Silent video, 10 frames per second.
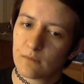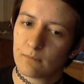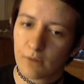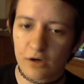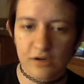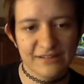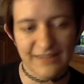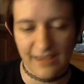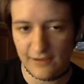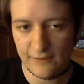Mark
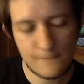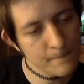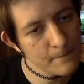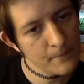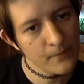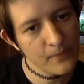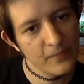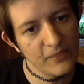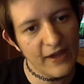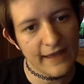said
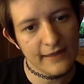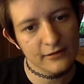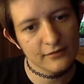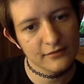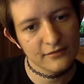that